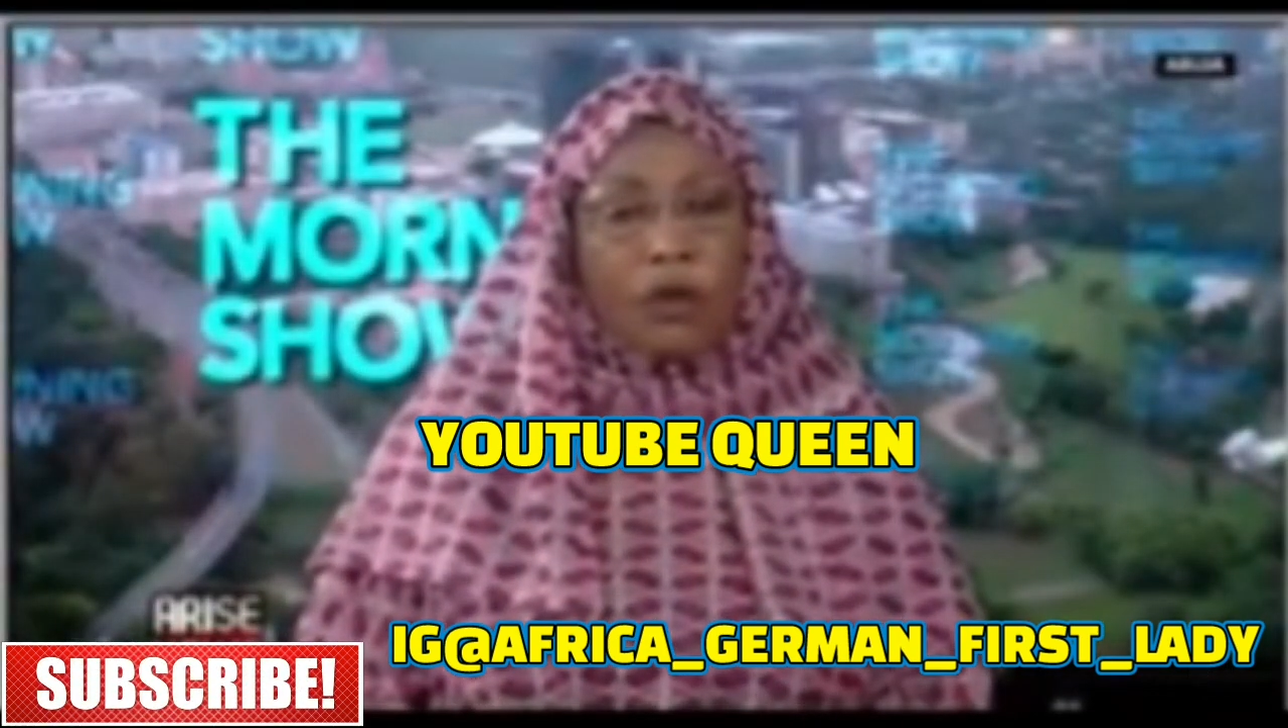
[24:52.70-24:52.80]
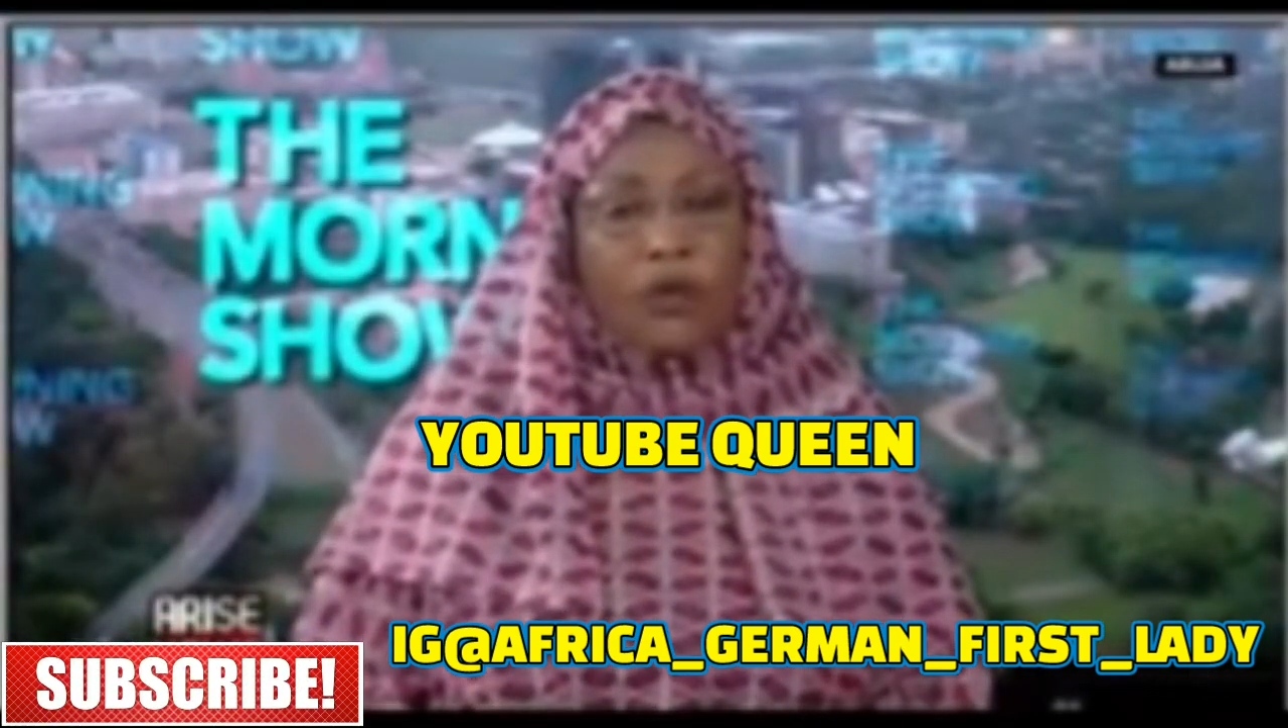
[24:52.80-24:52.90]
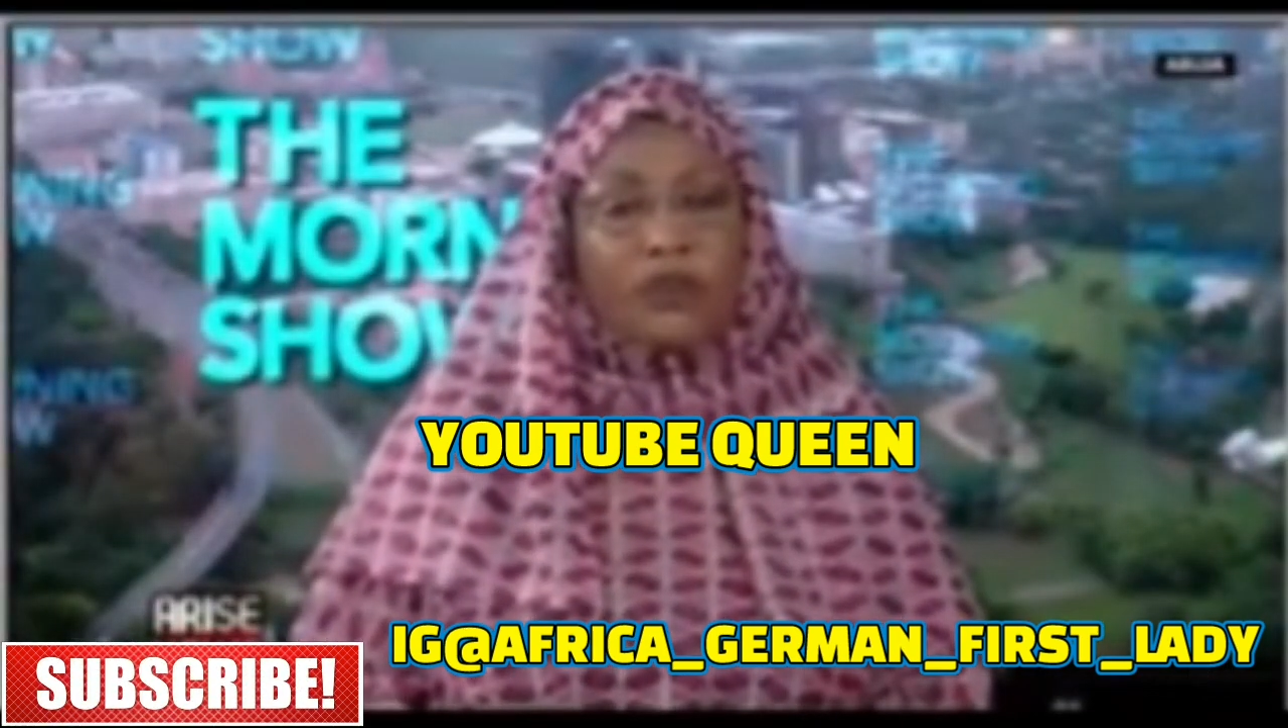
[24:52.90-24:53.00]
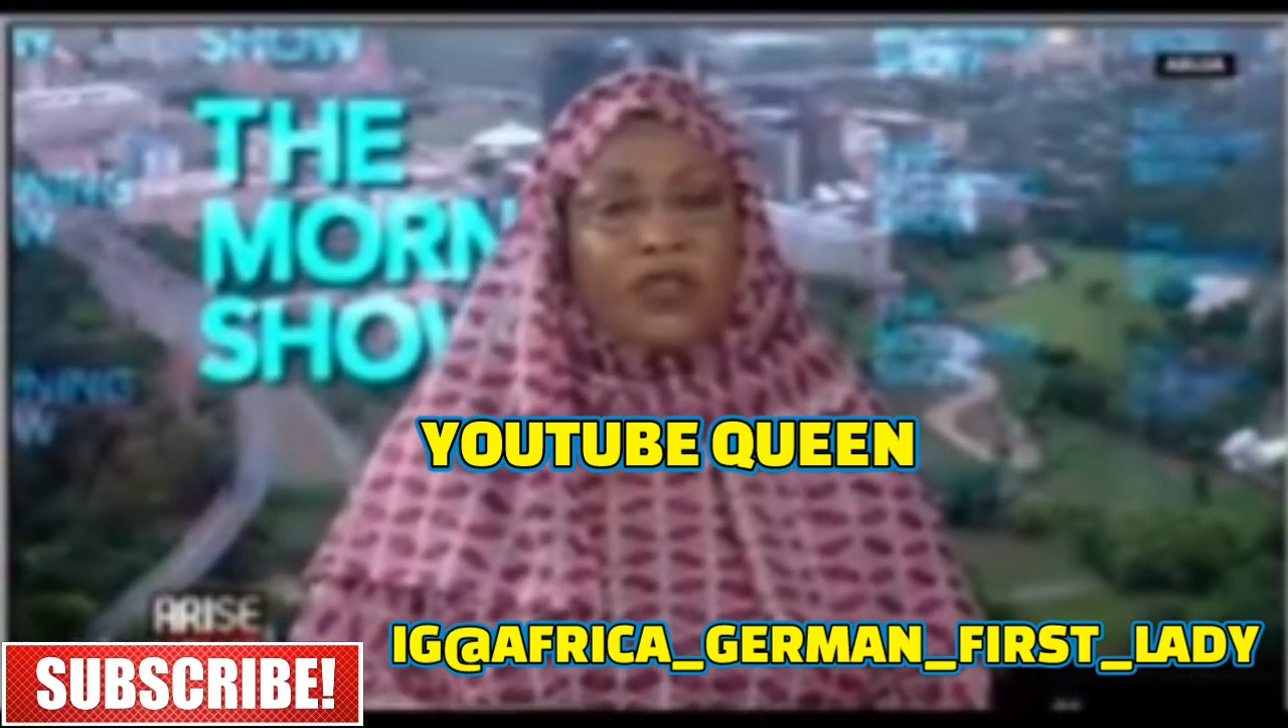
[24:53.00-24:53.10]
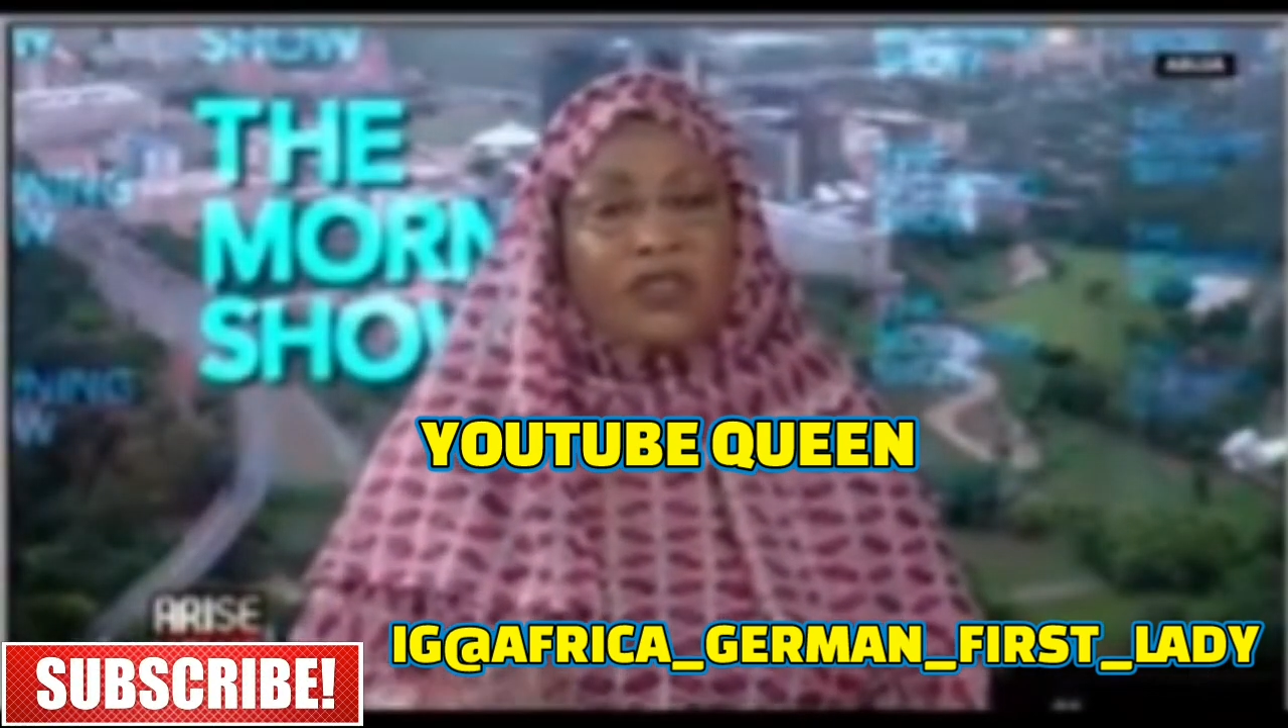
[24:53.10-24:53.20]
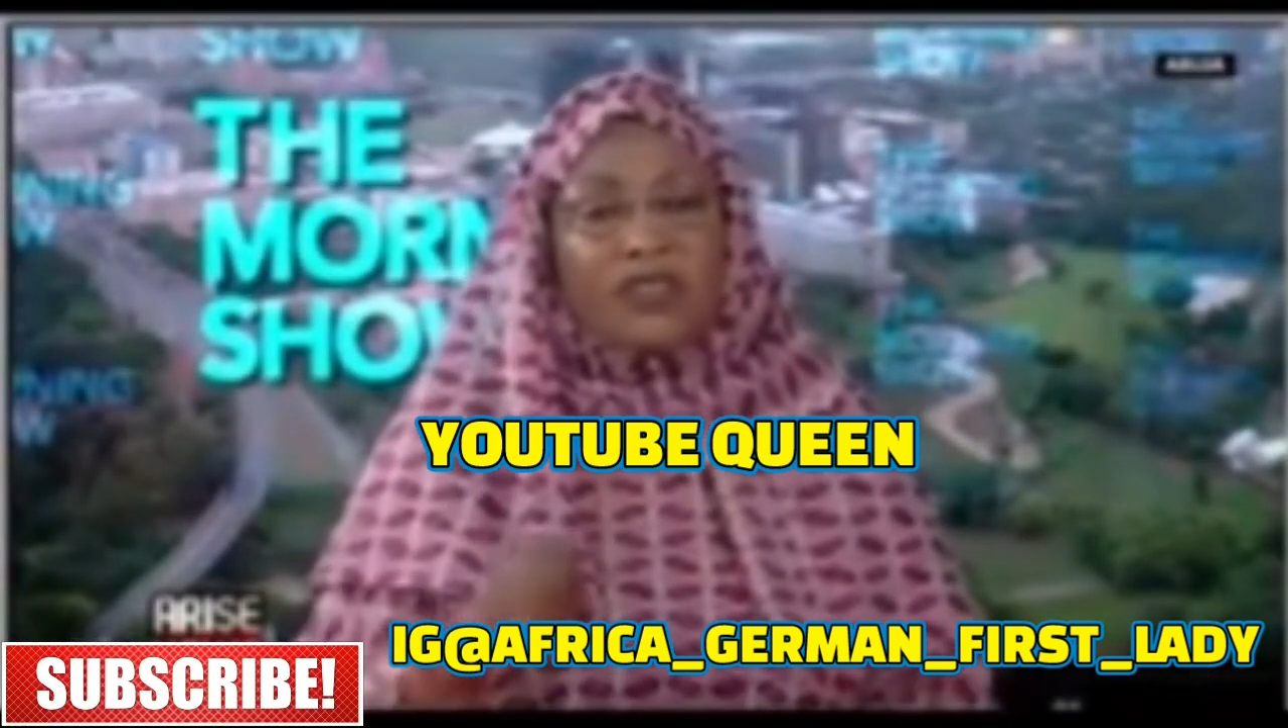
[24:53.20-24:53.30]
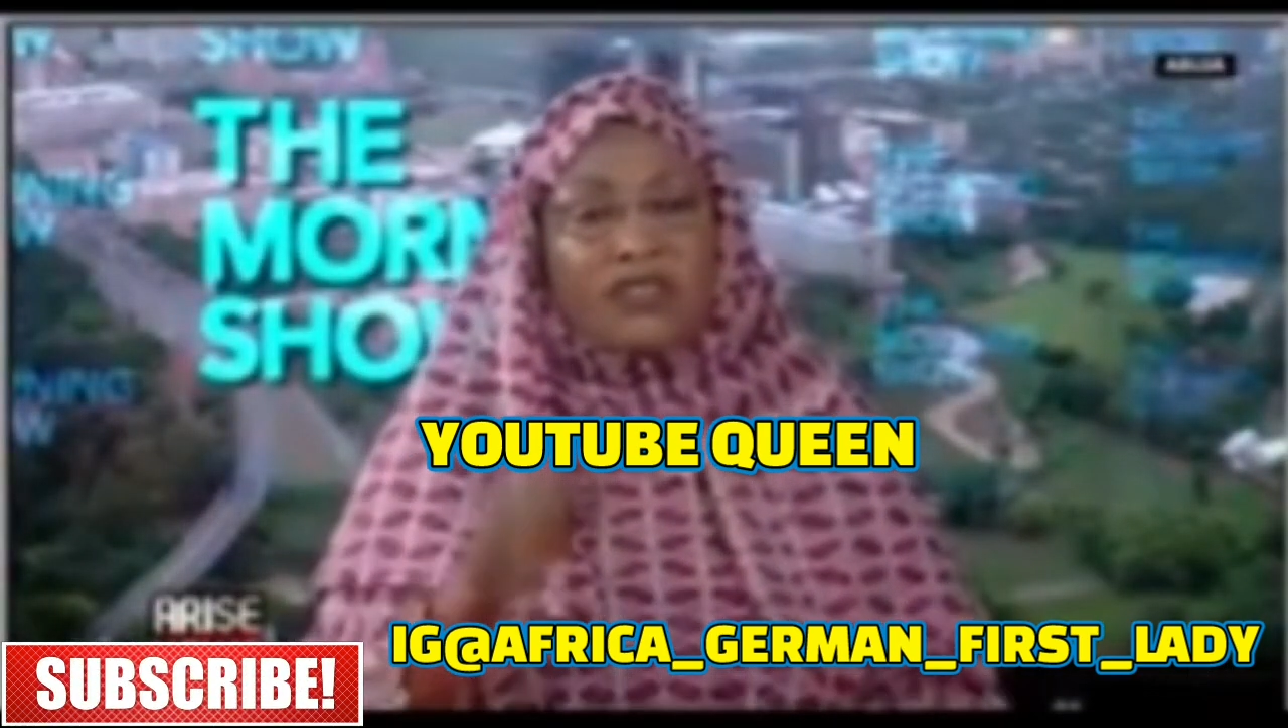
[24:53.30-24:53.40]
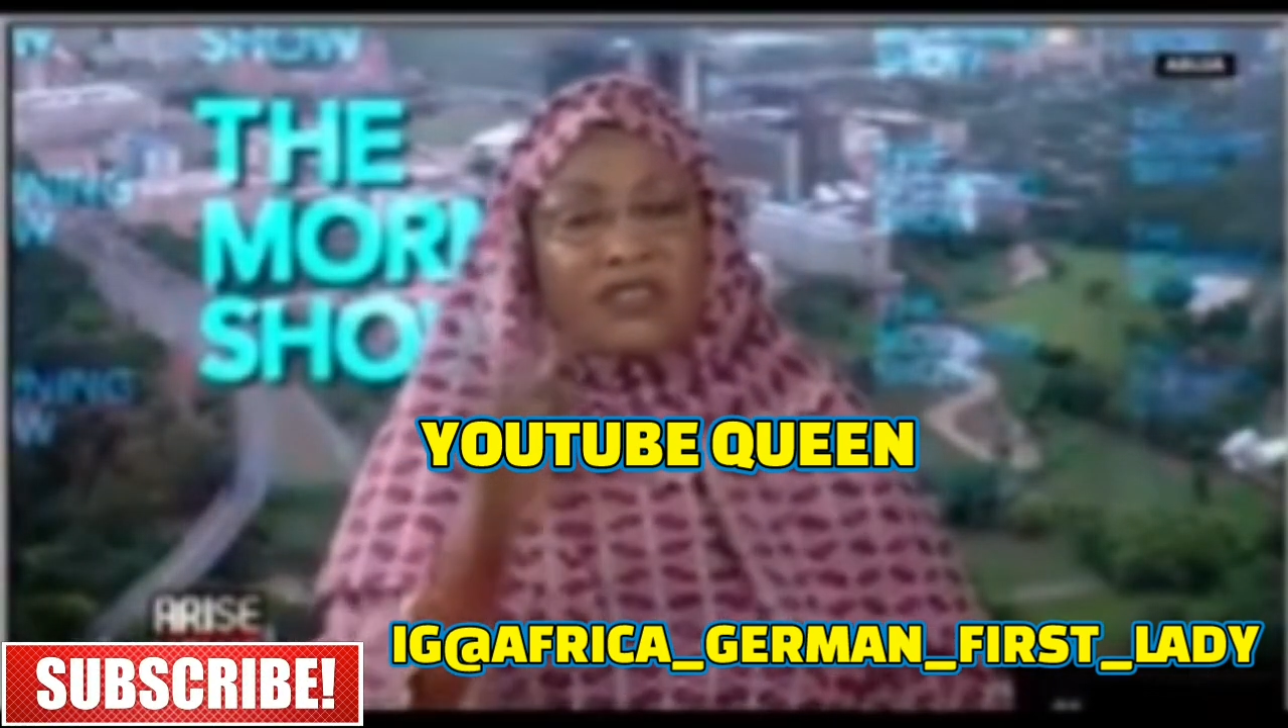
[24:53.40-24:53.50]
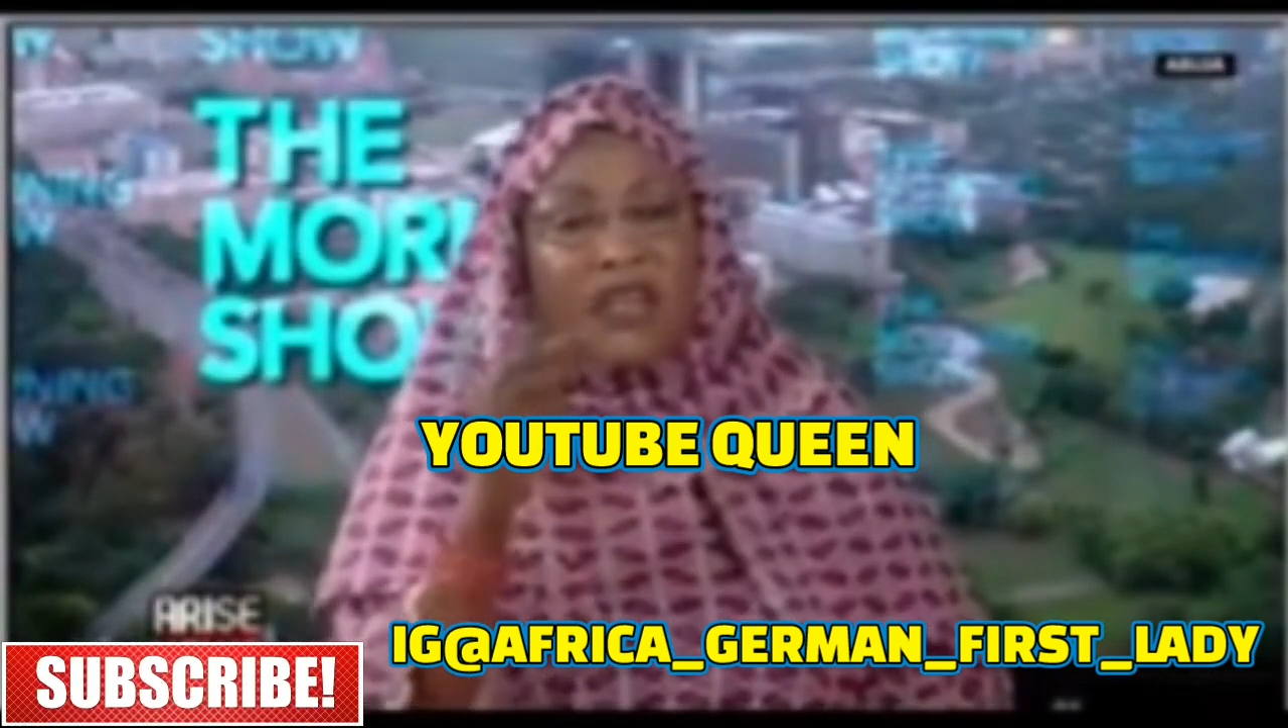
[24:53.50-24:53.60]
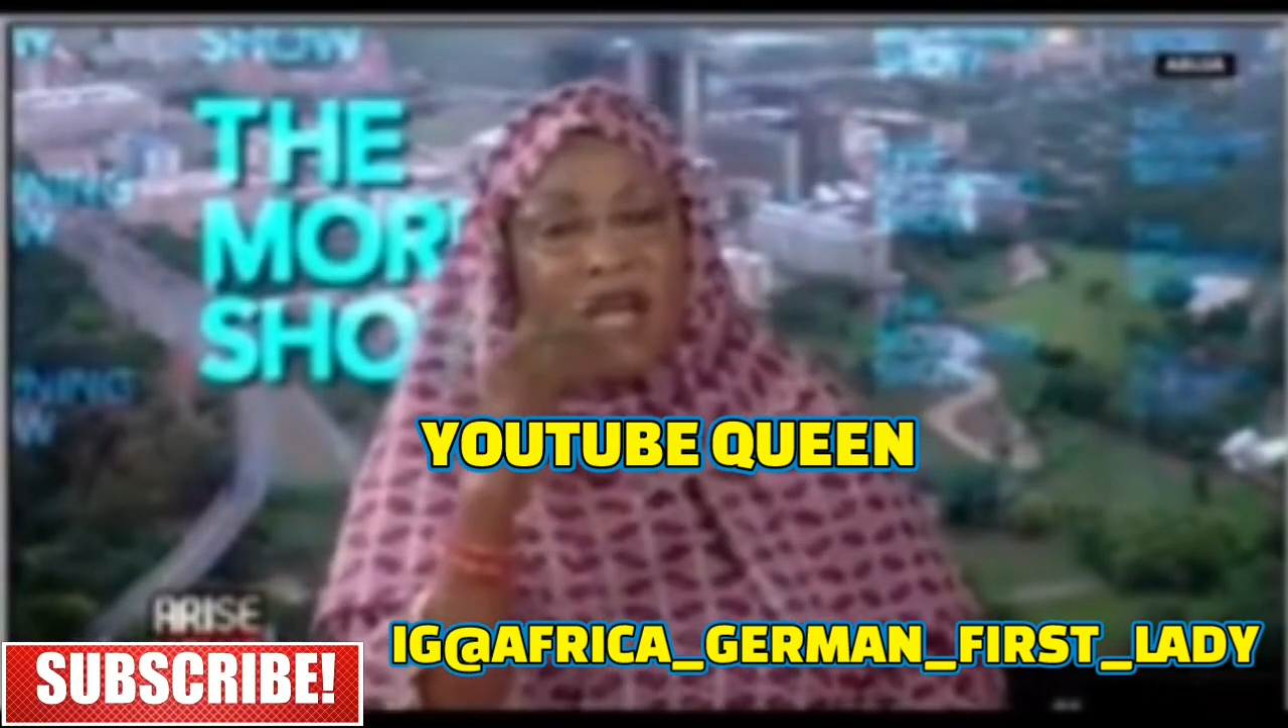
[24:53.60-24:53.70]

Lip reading: You see, this is